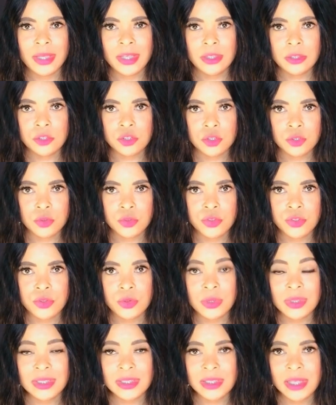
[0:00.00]
issues
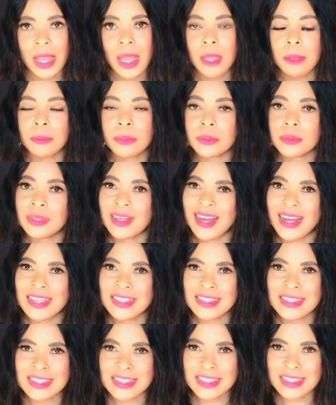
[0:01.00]
to the table
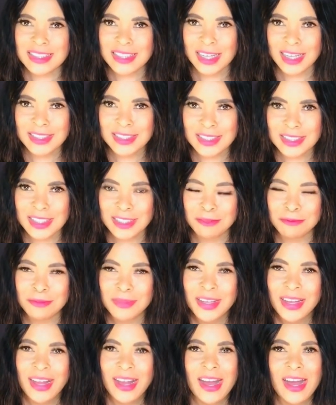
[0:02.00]
and discussed them
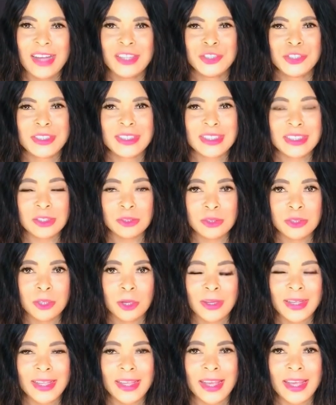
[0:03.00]
and you're still
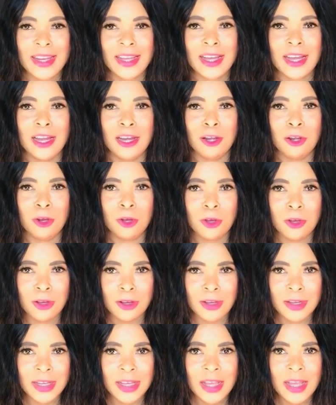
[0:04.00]
not getting
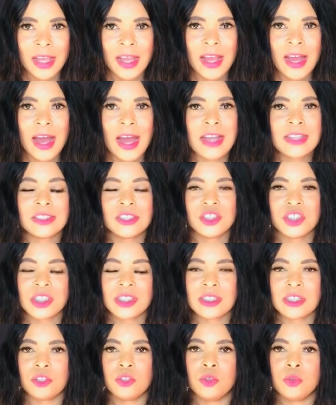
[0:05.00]
along, I
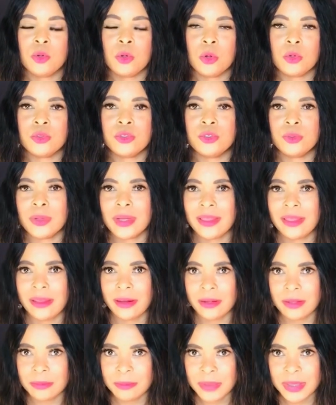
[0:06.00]
suggest that you go to a
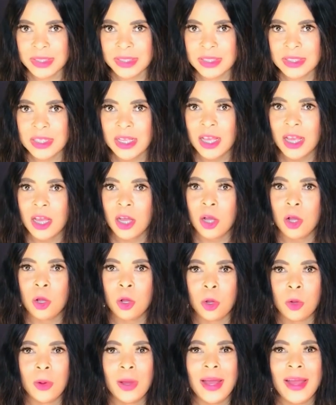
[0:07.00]
therapist.
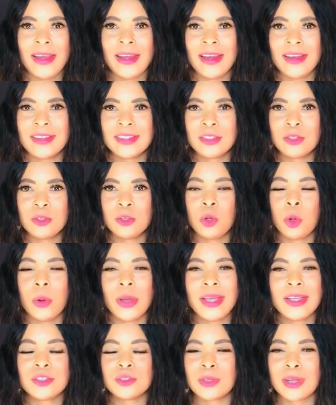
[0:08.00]
Go
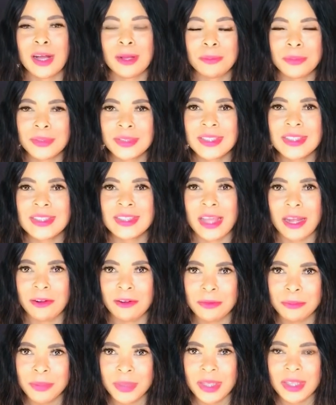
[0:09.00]
into couples
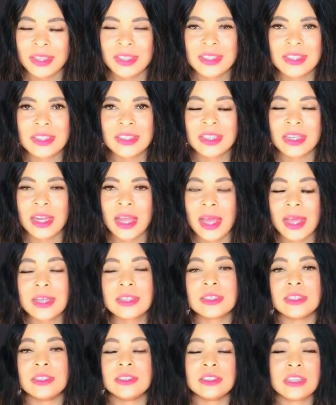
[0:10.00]
therapy. This is an
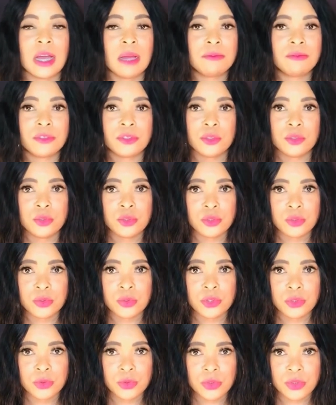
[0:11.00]
excellent time for you to
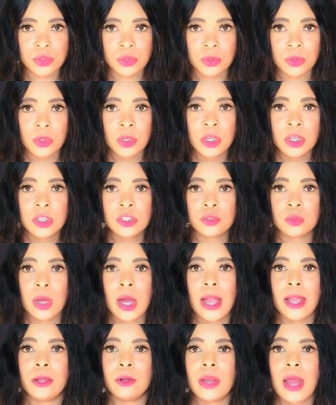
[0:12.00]
do so, to
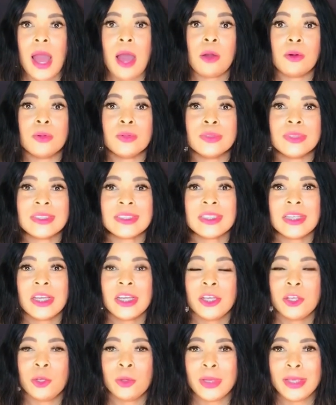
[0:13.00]
iron out
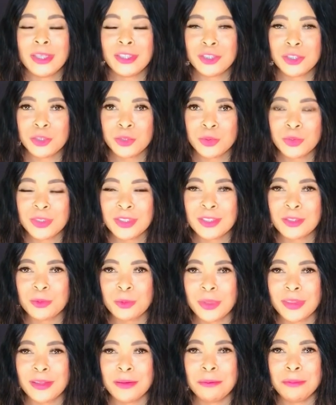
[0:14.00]
your issues
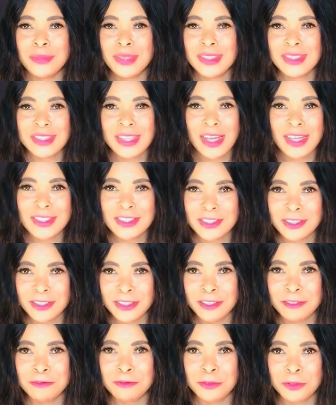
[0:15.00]
with a mediator
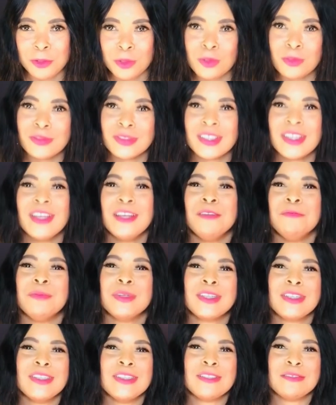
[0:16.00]
involved,
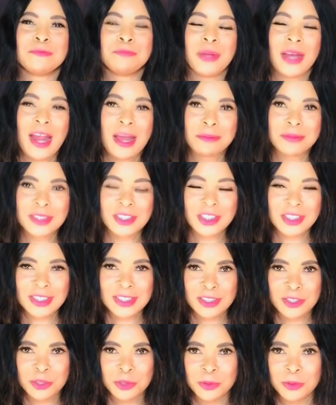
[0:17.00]
because perhaps just
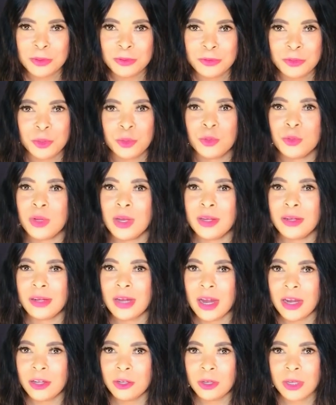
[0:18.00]
the two of you
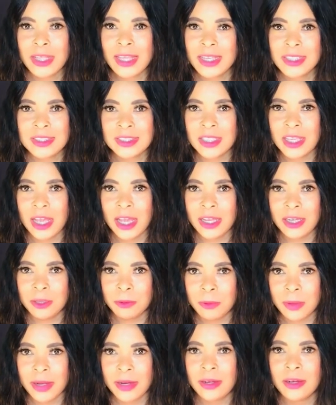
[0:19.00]
are not getting
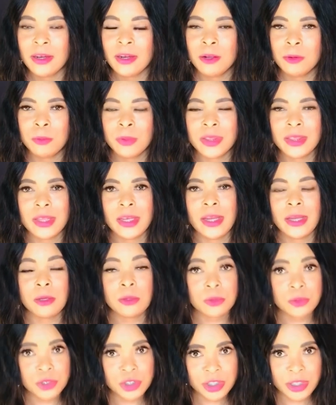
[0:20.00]
anywhere with
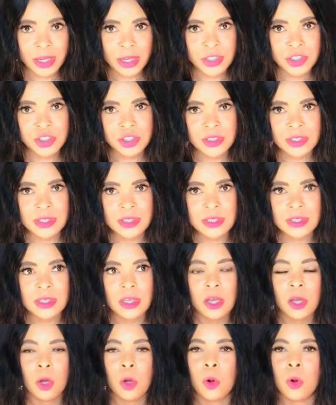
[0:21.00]
negotiations.
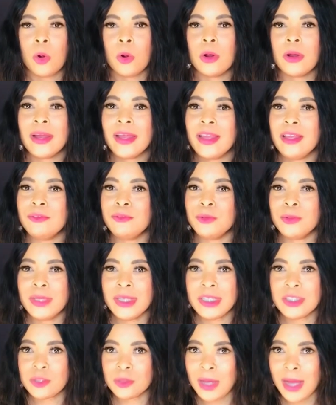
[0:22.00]
Or if you
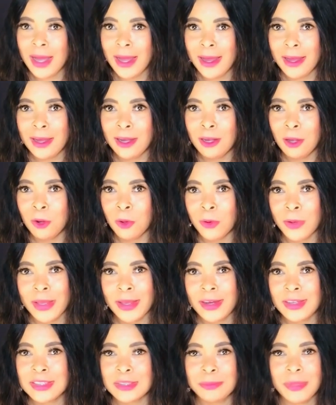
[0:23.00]
need to hire a
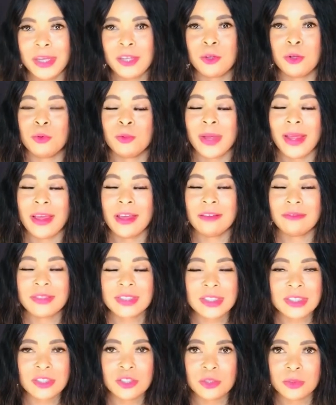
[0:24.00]
lawyer, depending on whatever
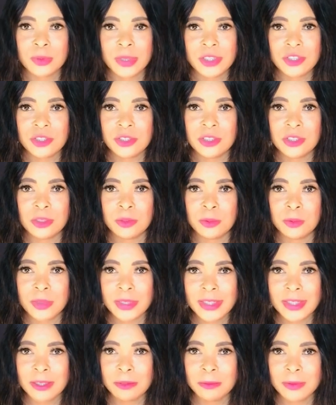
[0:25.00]
situation you're
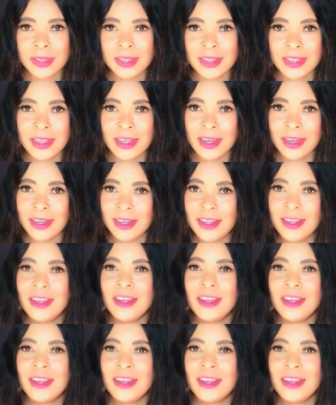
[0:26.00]
working with here,